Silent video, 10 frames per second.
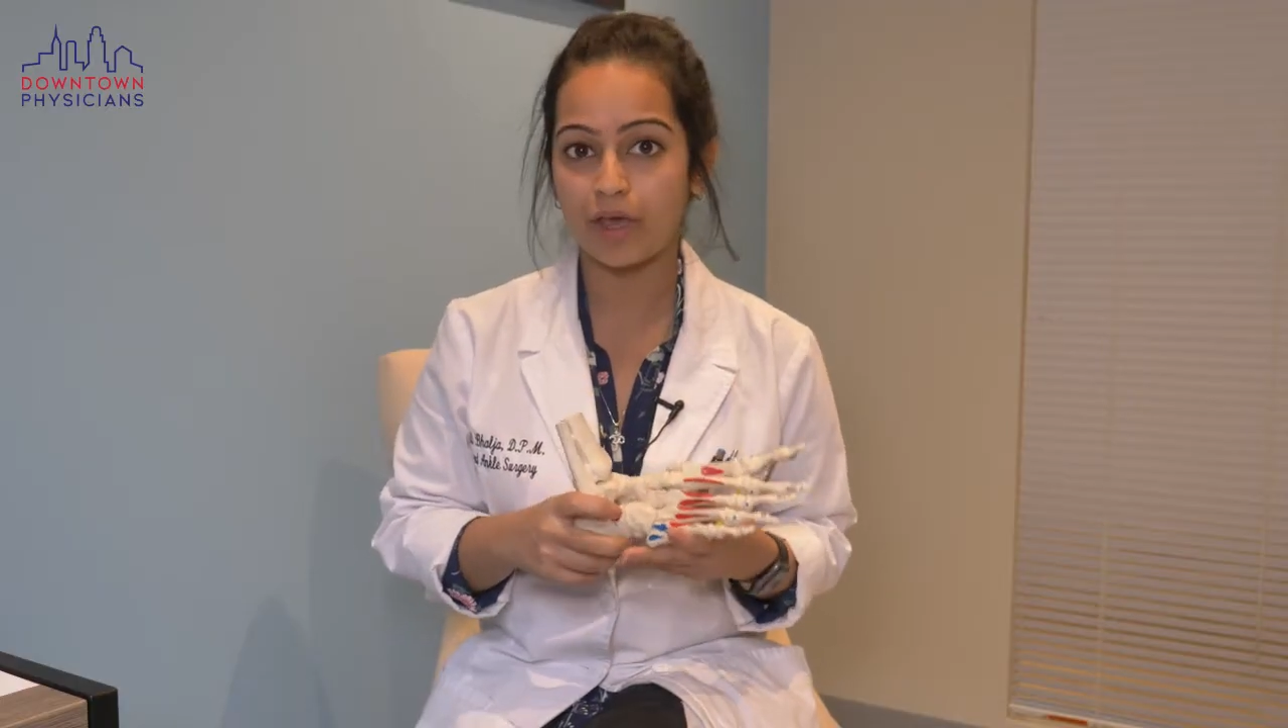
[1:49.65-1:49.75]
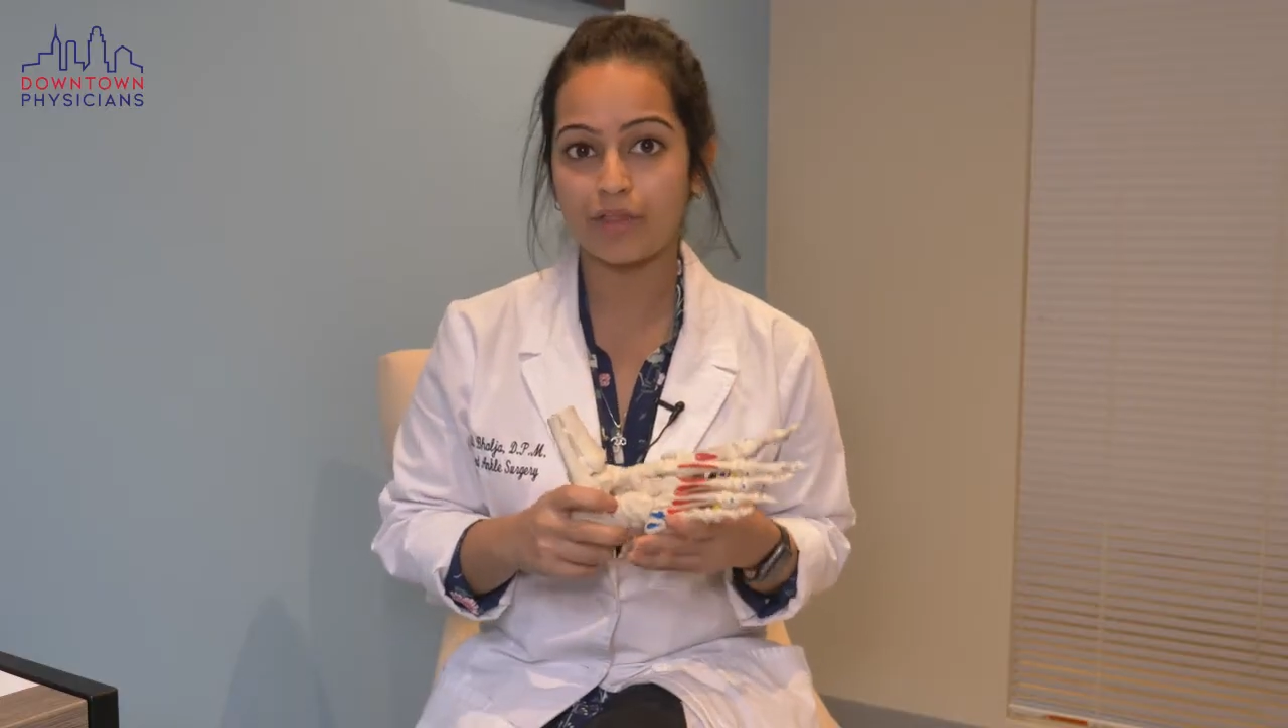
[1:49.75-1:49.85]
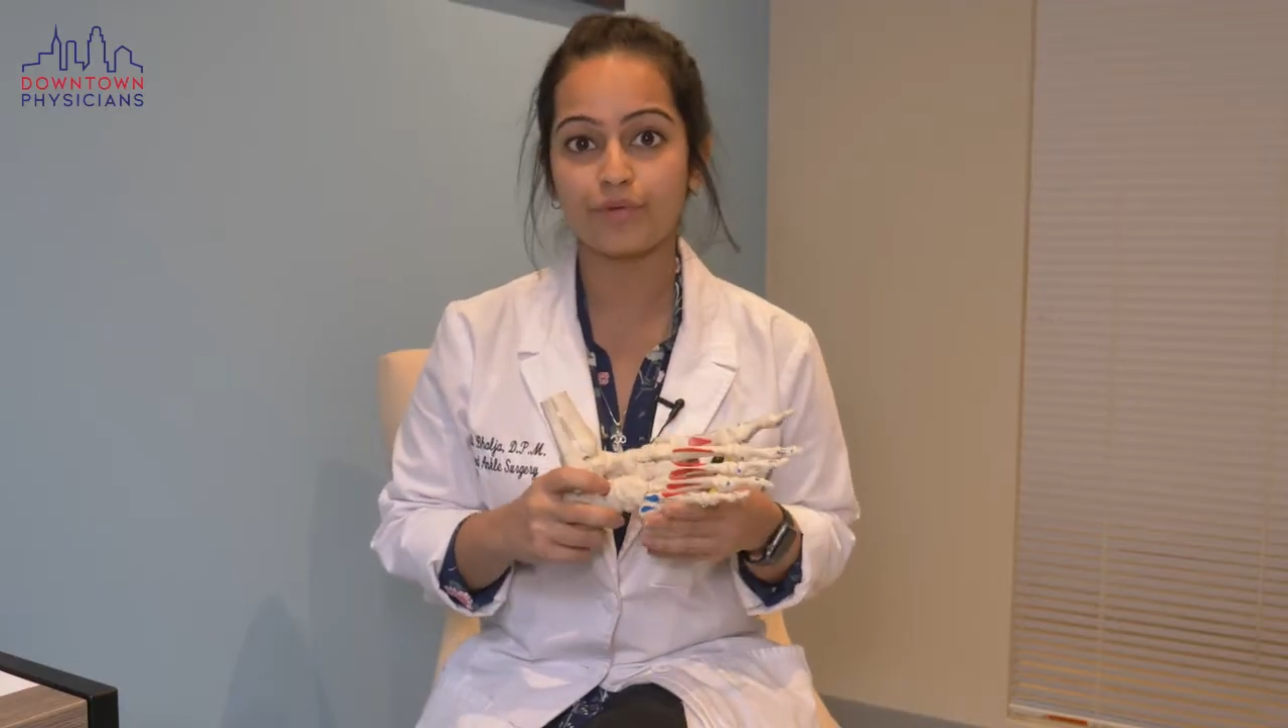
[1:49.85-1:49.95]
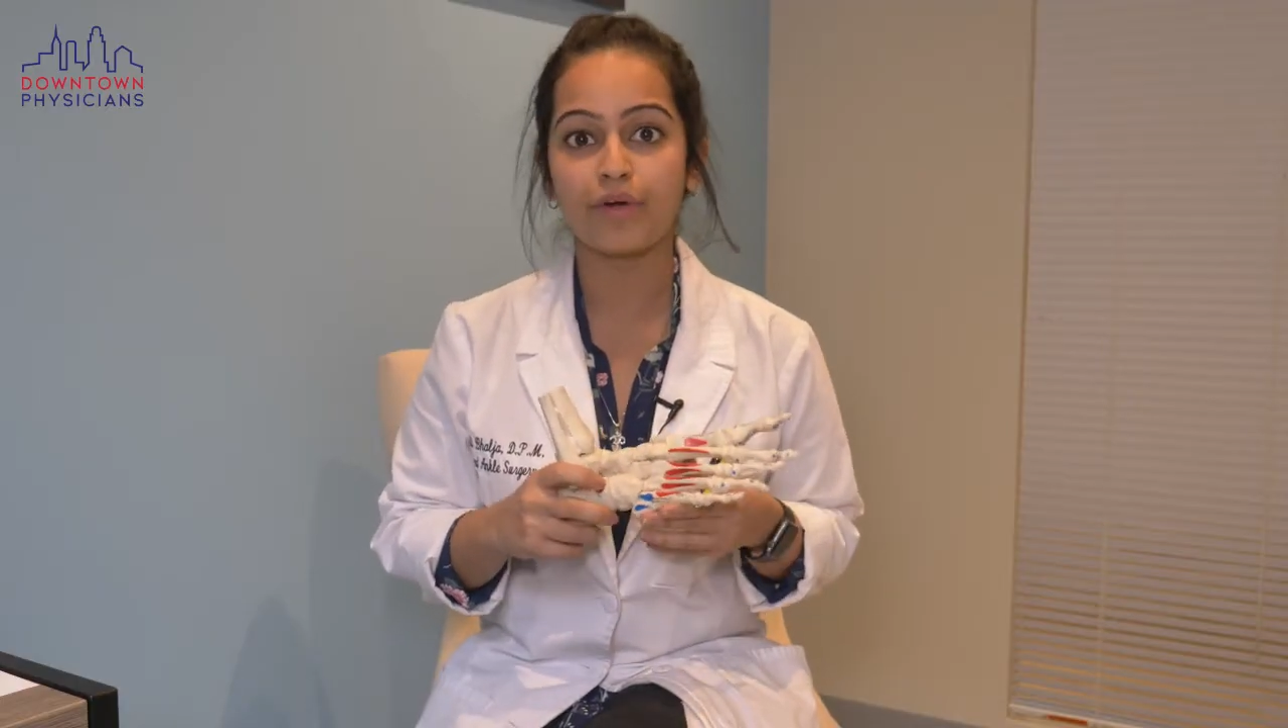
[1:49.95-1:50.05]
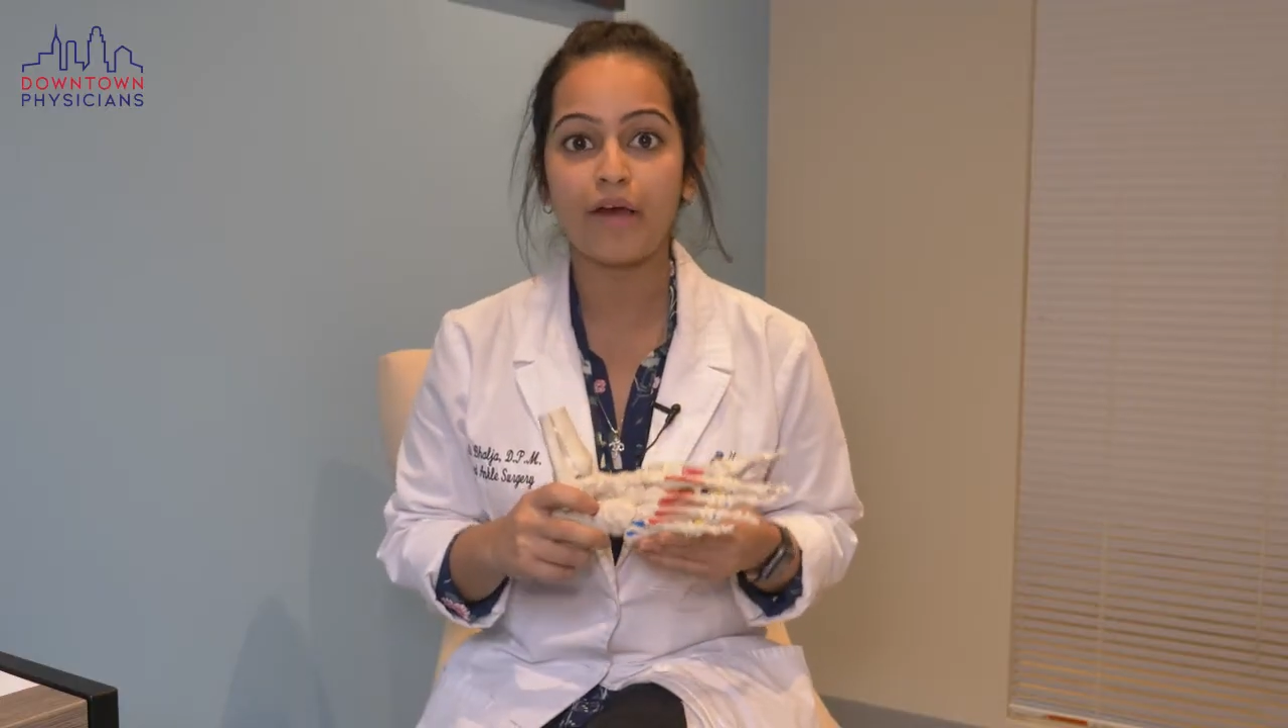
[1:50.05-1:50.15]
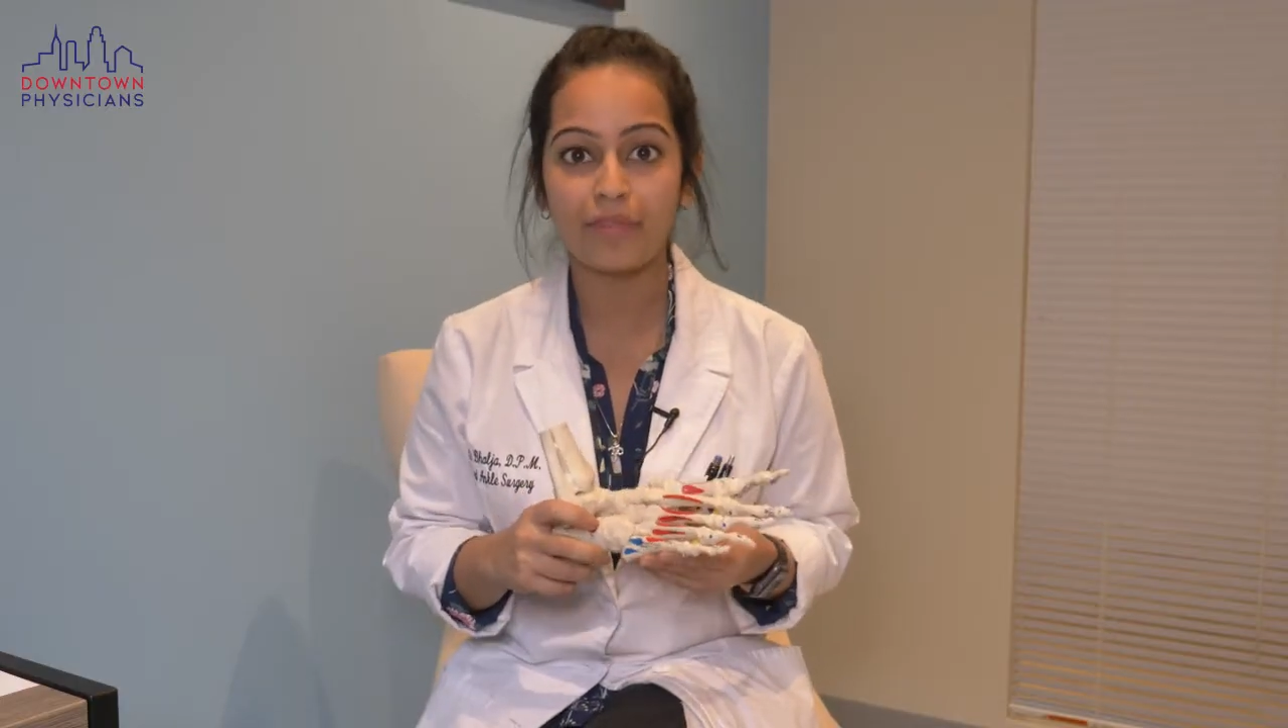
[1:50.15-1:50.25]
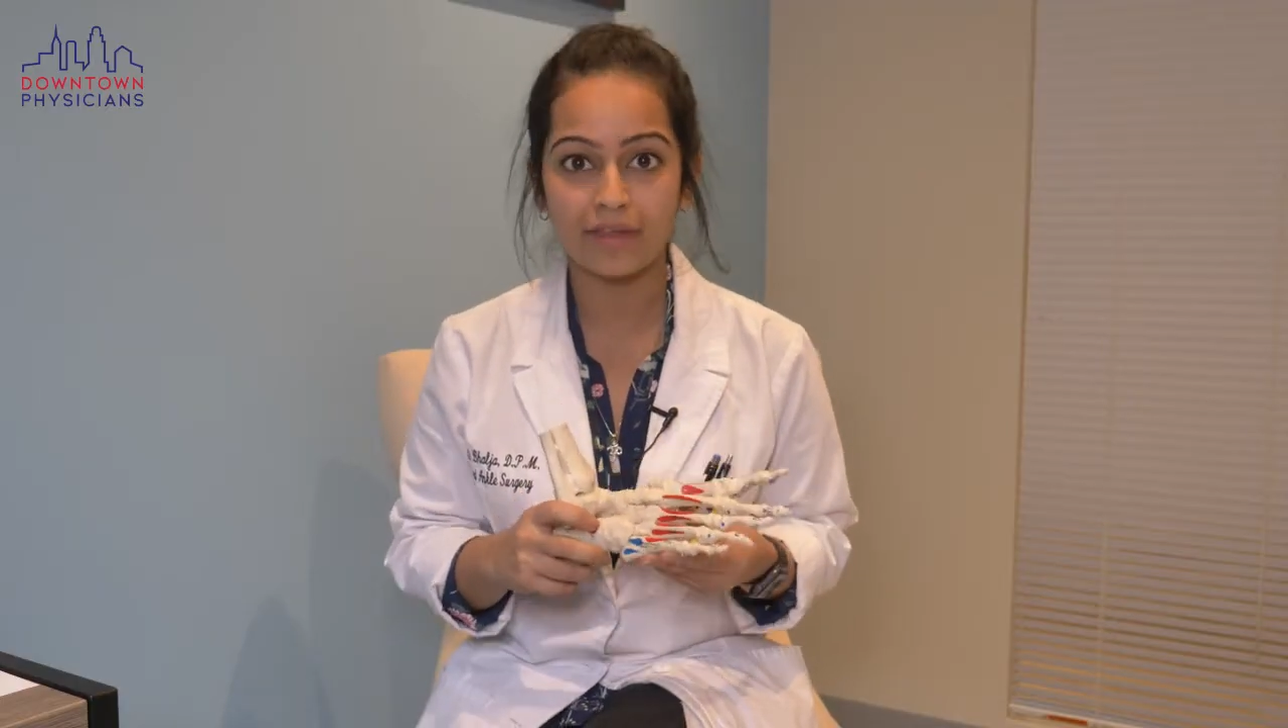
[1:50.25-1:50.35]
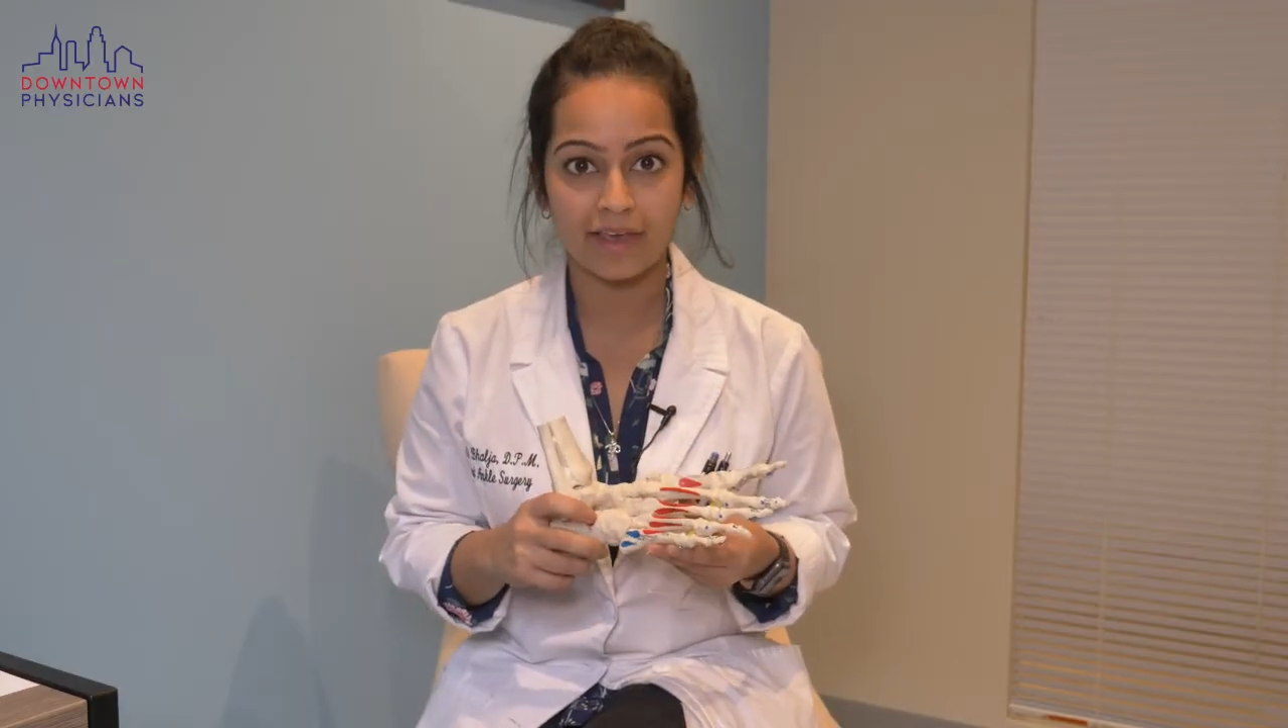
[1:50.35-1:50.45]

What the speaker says: way throughout the